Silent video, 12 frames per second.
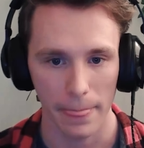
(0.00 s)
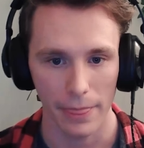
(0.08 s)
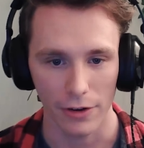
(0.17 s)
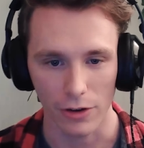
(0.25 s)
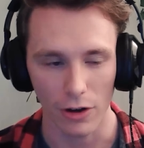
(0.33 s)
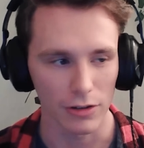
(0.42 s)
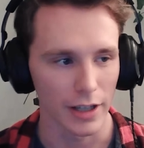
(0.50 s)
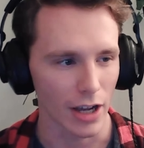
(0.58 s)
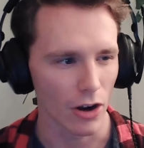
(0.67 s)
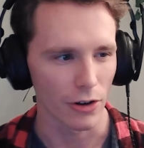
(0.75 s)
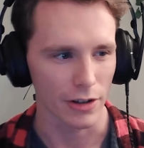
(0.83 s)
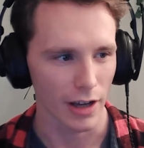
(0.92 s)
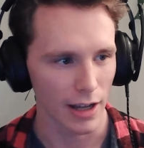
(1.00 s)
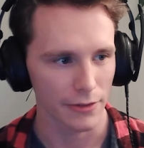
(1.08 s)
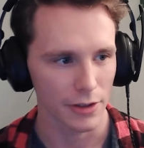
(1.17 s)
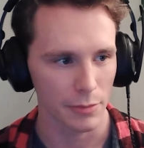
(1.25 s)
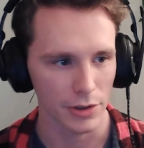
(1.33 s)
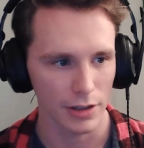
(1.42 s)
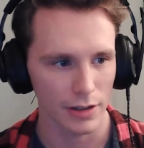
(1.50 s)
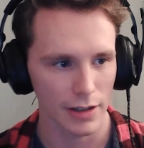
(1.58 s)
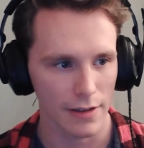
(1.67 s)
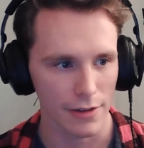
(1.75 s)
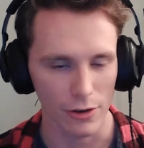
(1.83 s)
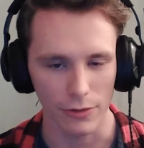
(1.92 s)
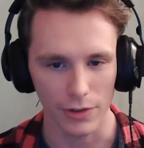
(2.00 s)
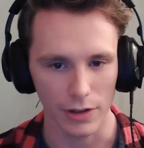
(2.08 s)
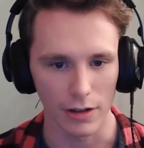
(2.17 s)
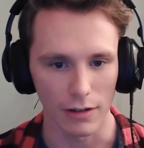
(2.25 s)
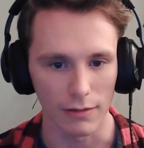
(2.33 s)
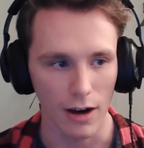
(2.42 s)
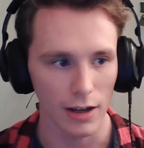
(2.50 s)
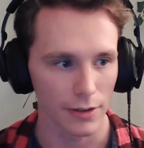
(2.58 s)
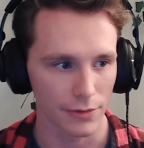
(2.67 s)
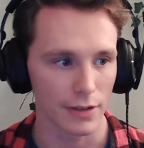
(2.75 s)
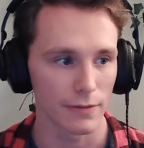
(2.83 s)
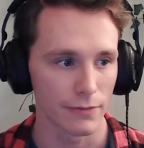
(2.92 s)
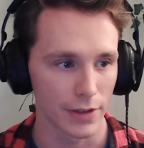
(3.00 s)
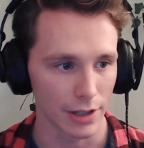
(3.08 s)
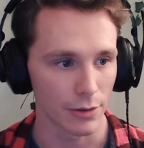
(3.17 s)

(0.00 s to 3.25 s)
they're called like archive communities. So for a lot of video